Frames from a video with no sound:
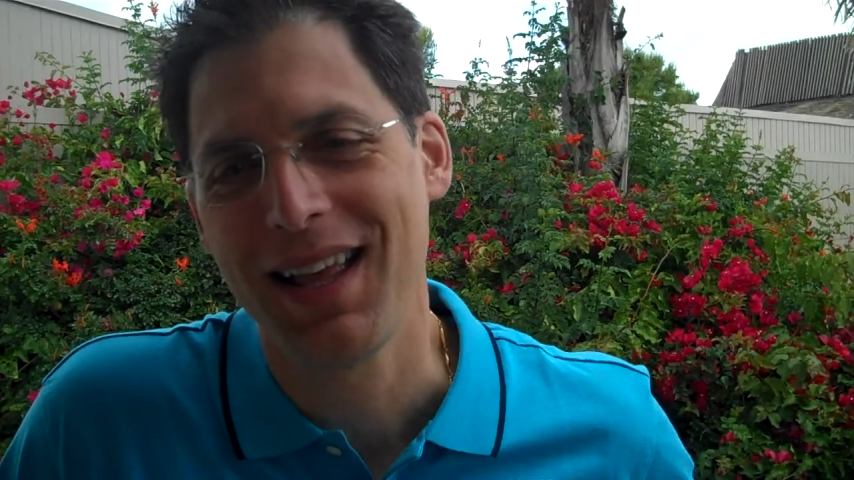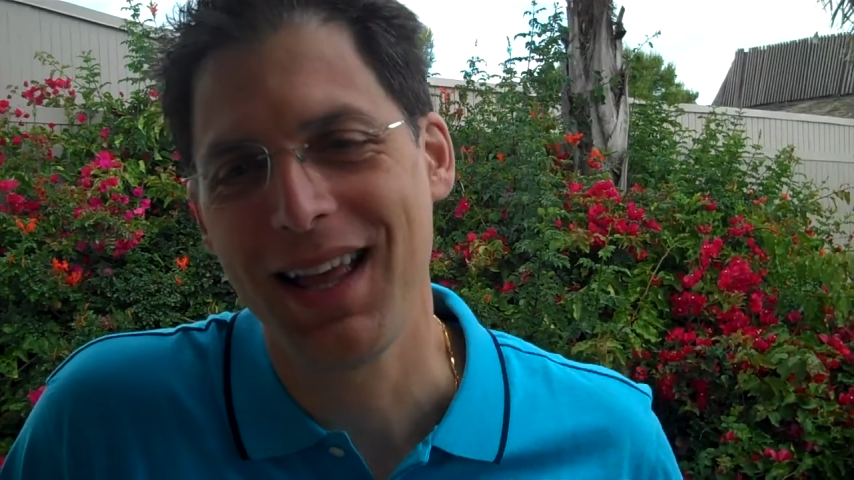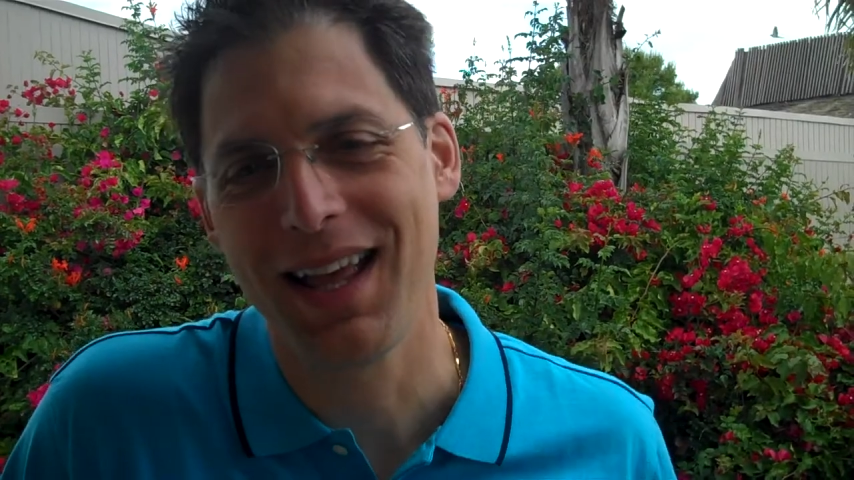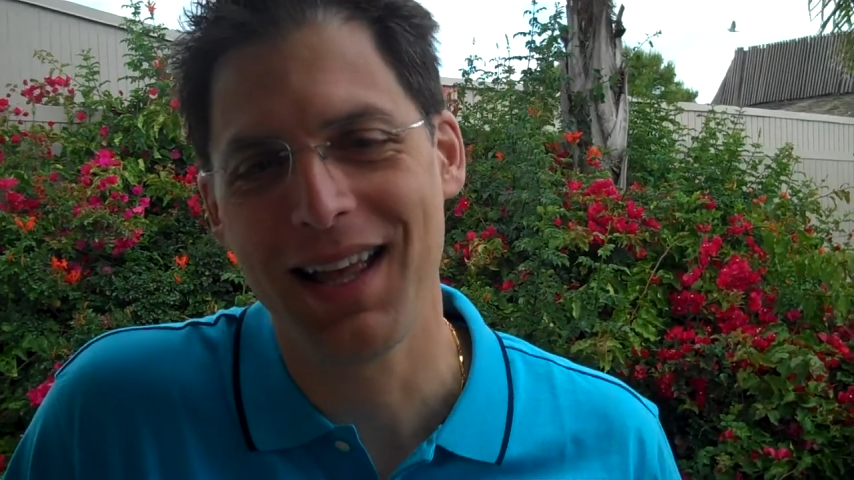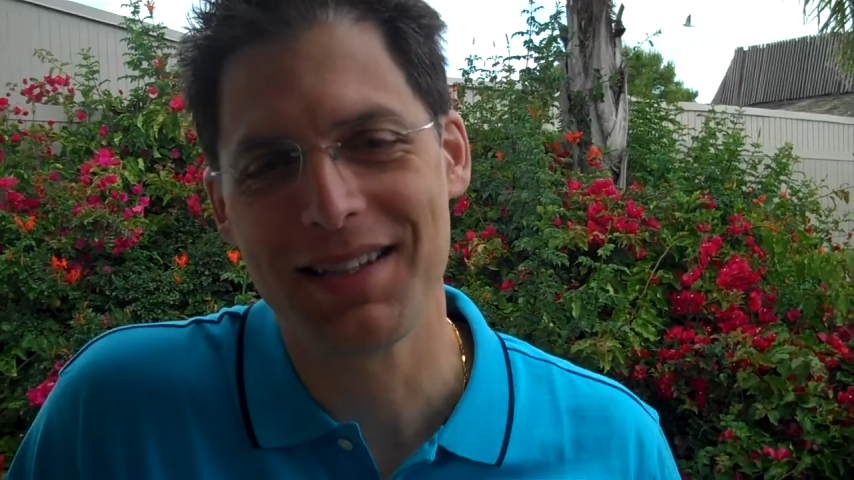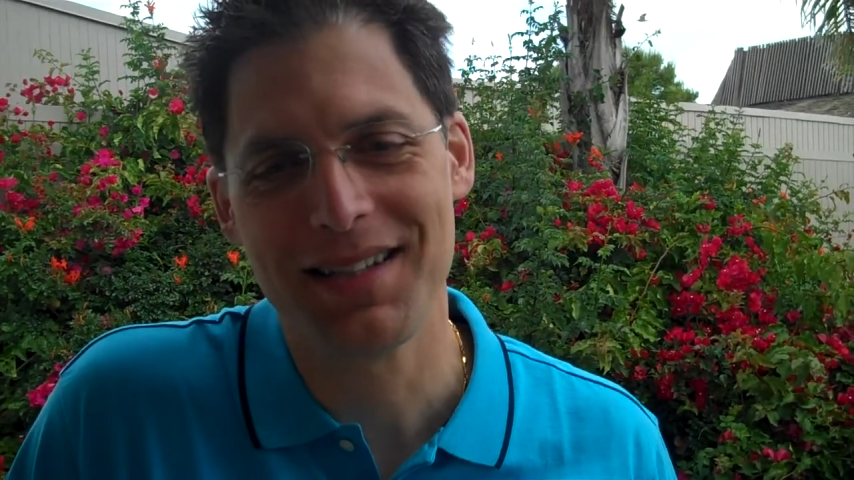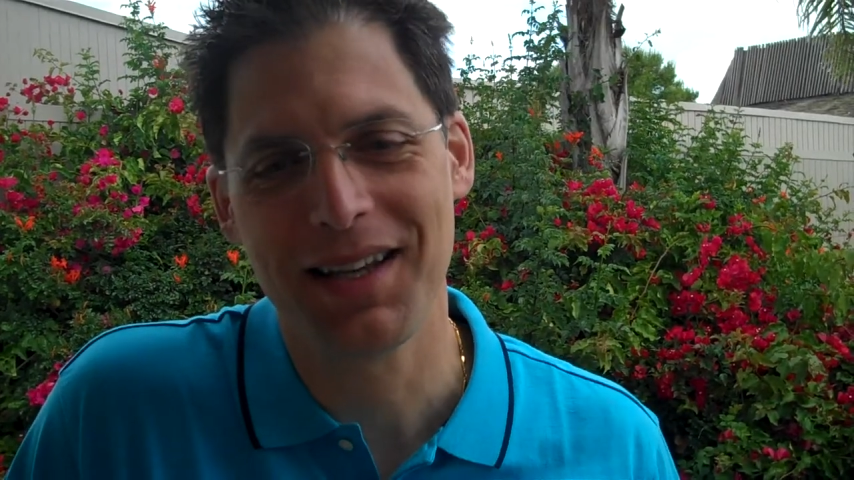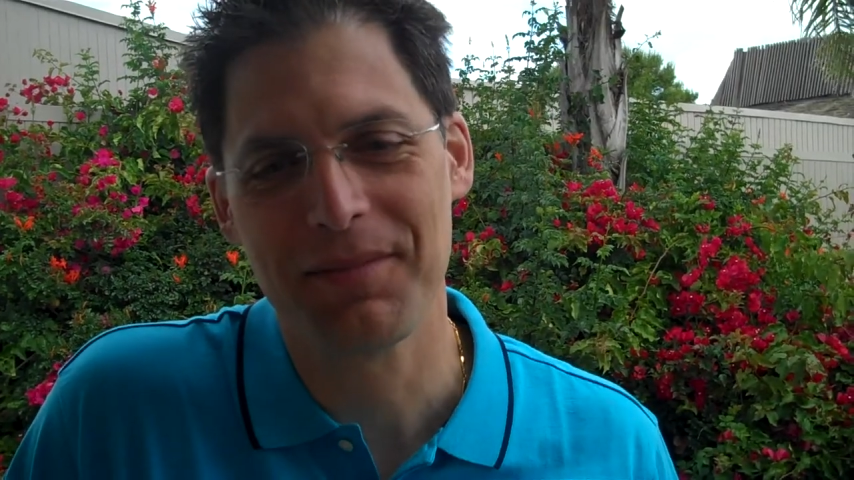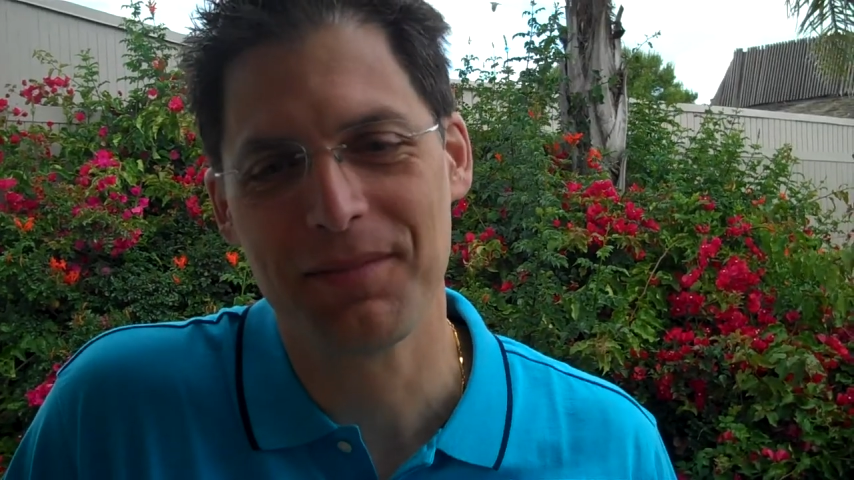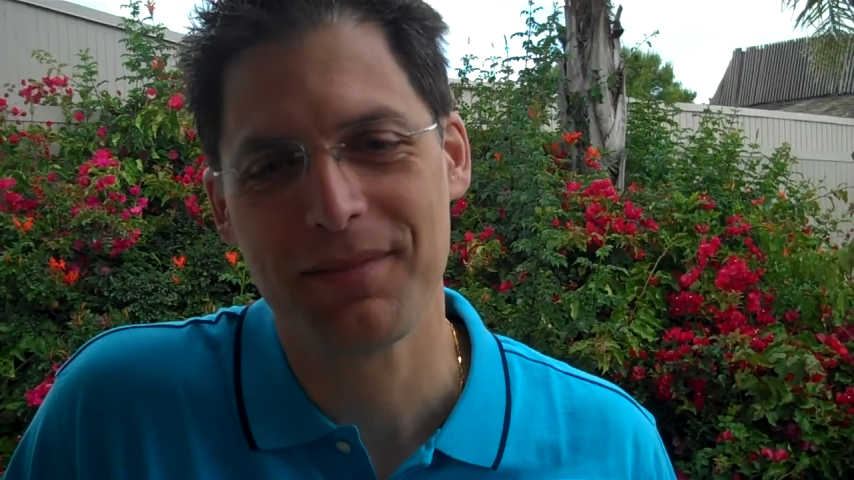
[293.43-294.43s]
And
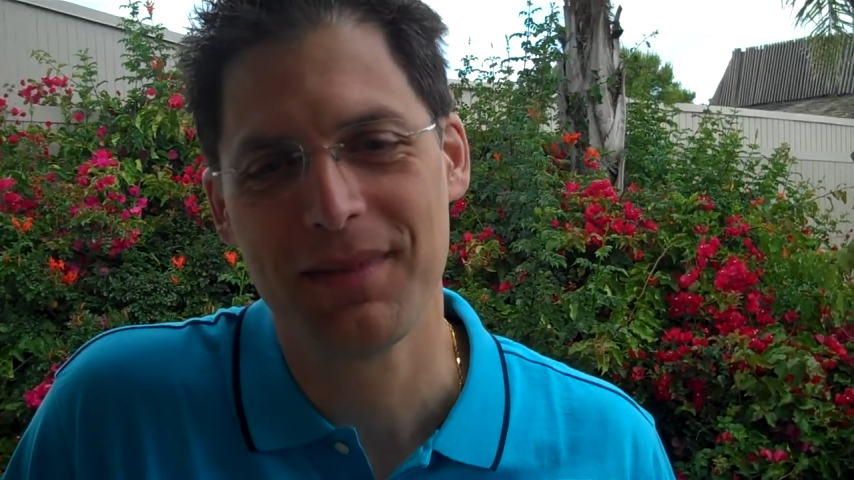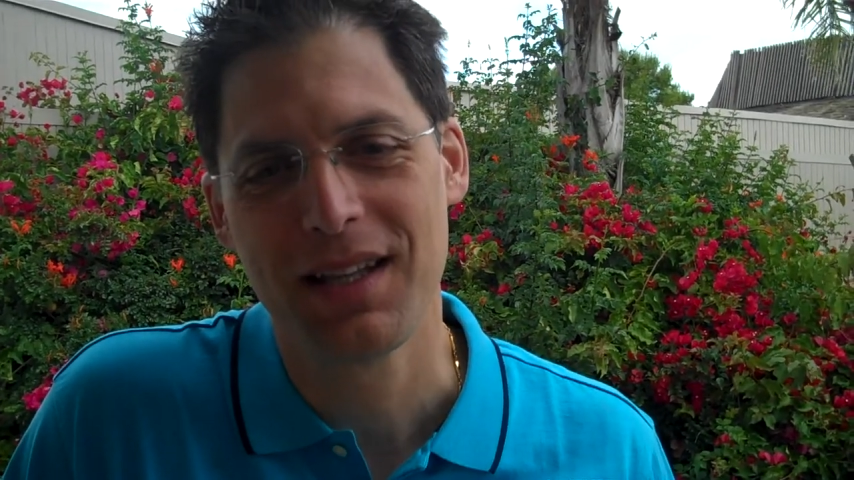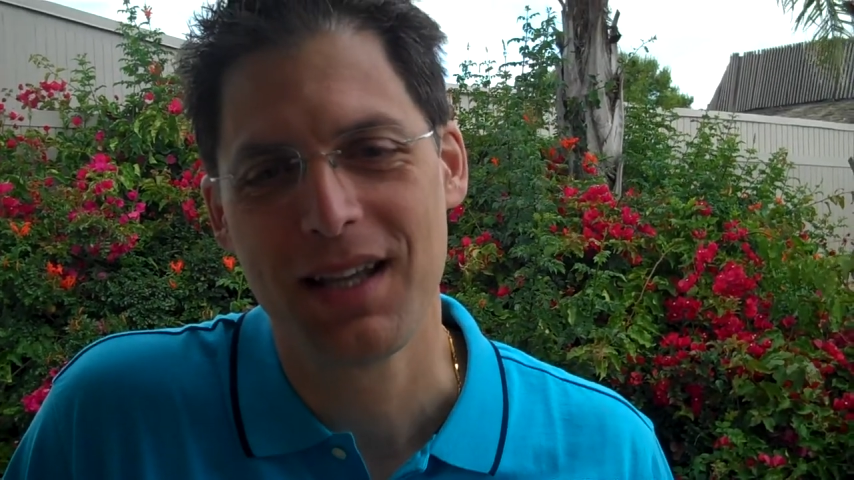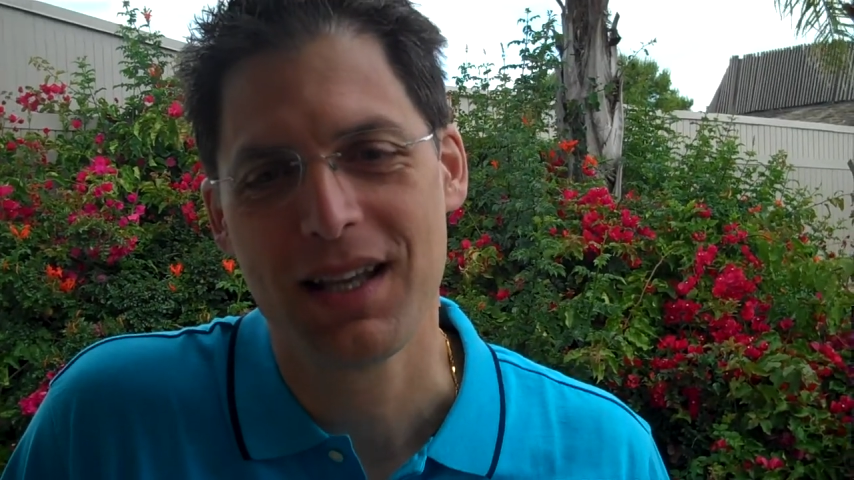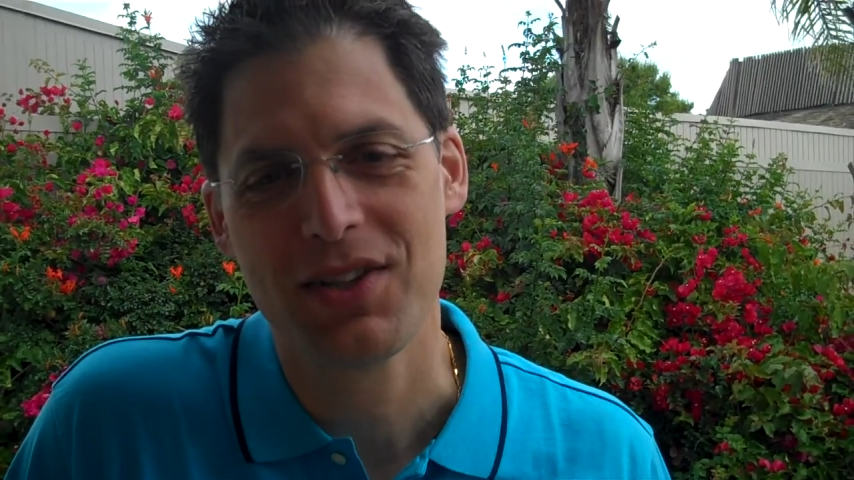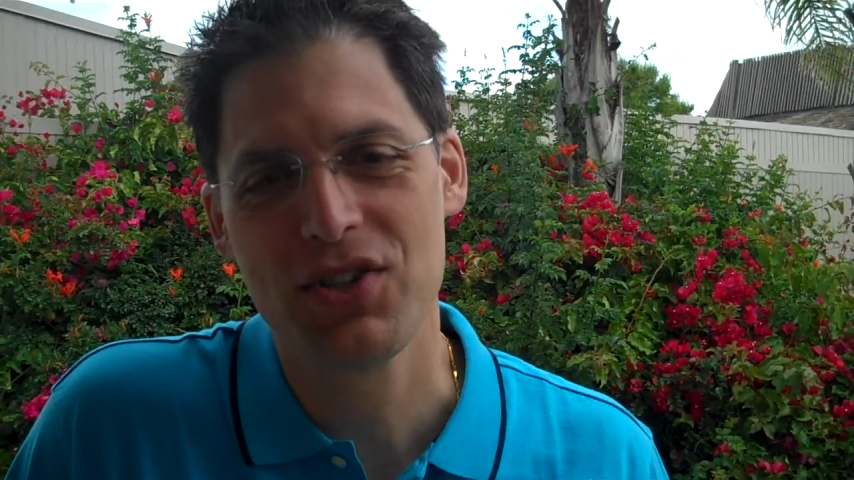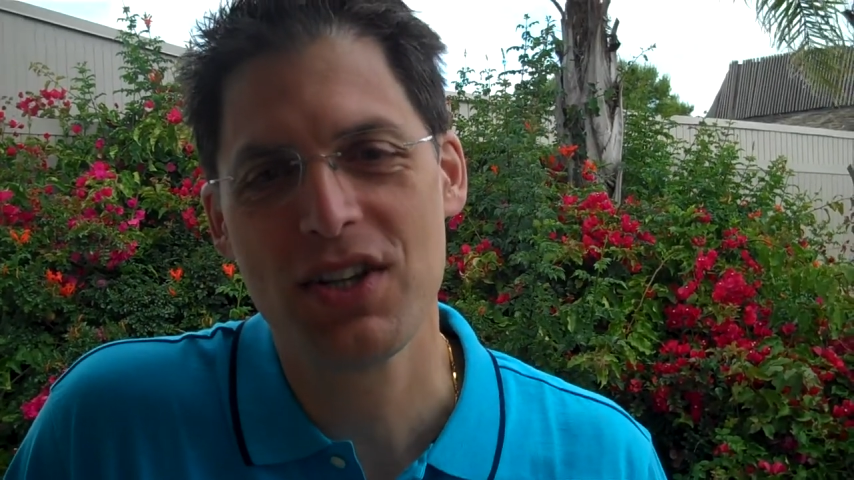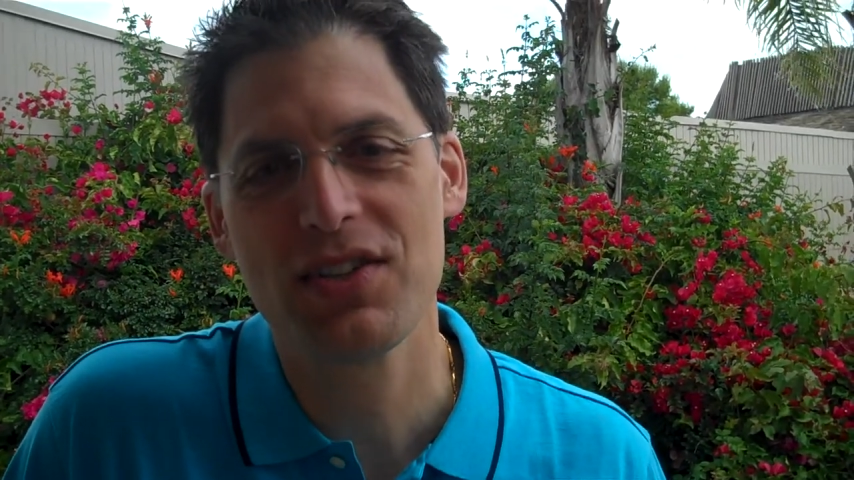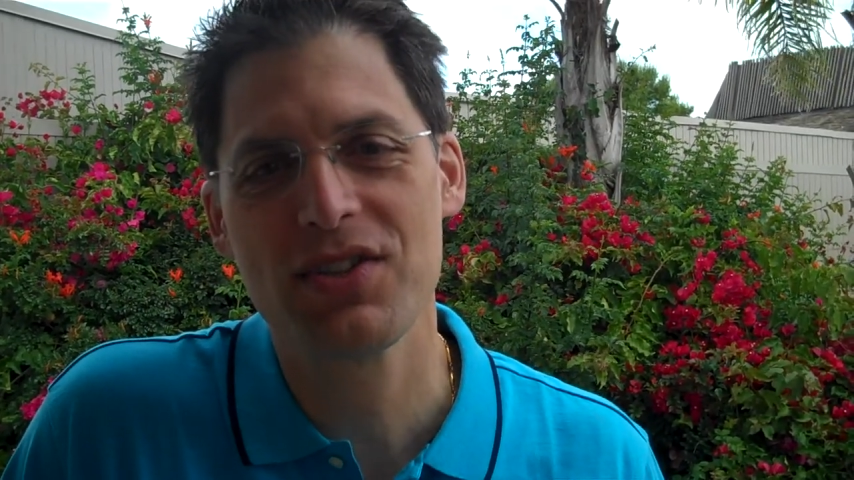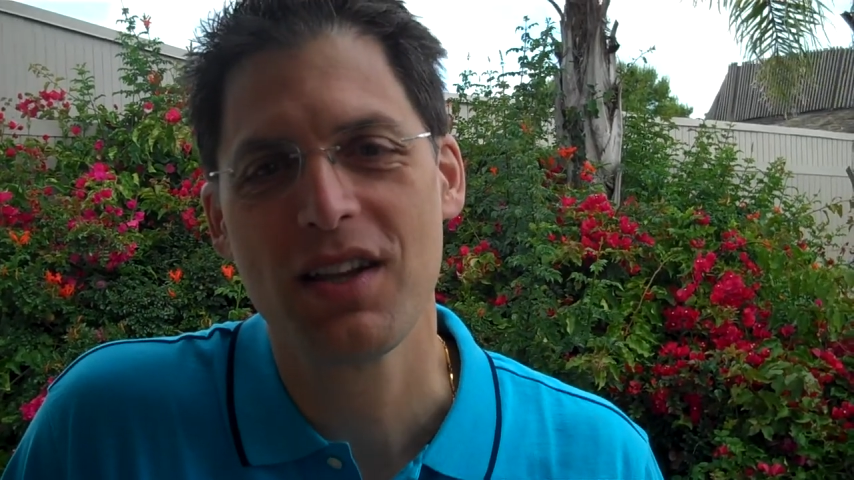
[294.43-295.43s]

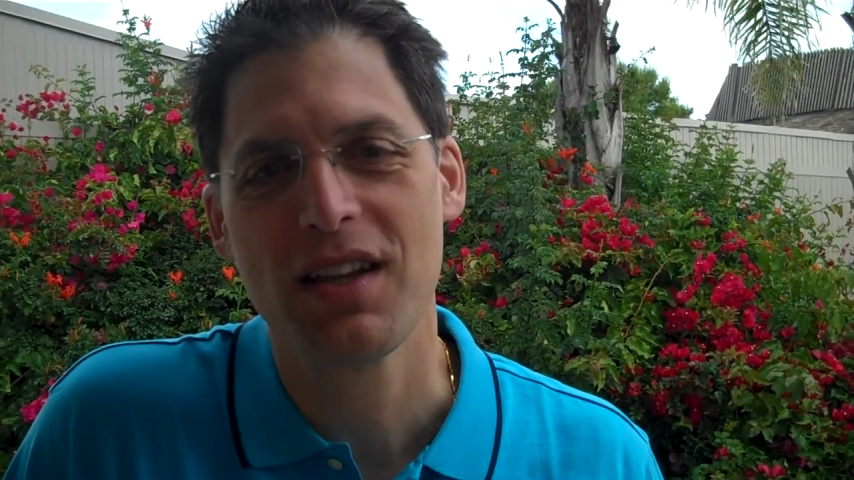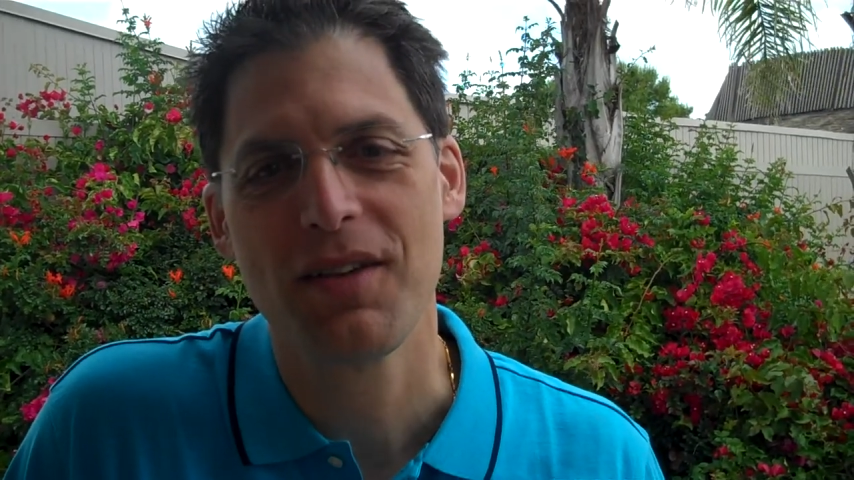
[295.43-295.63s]
she's